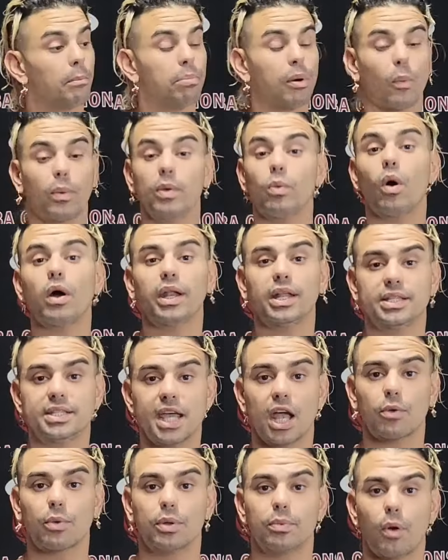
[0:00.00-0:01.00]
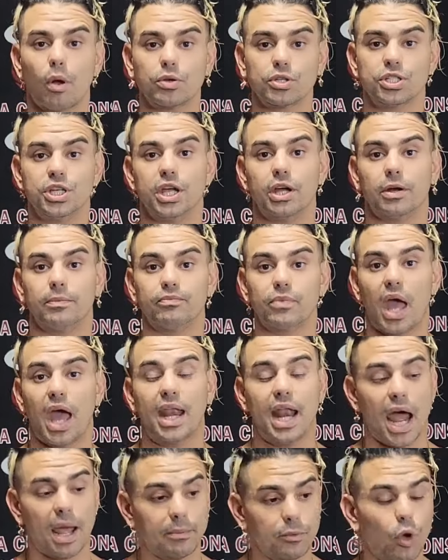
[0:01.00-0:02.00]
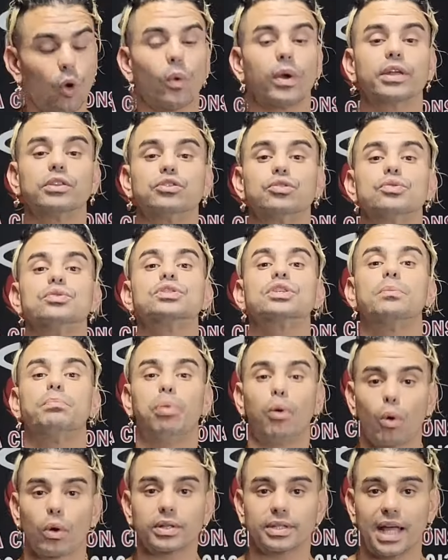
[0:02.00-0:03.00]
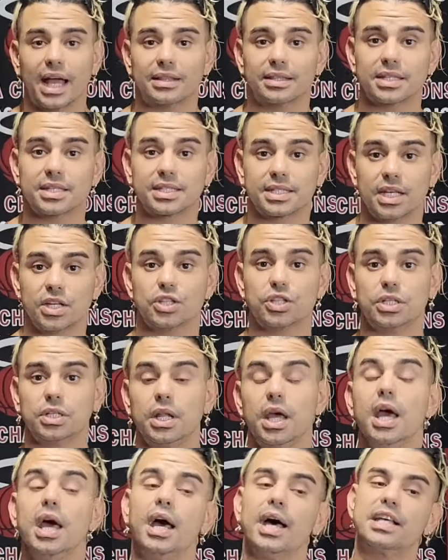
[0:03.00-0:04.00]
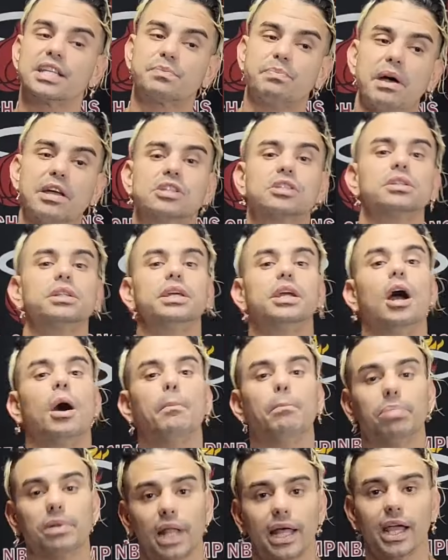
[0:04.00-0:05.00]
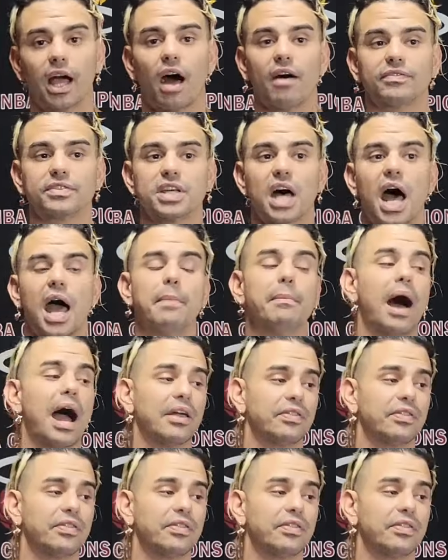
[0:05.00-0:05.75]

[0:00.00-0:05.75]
But we wanted Terry Rozier, and I'm going to support that decision, especially come playoff time.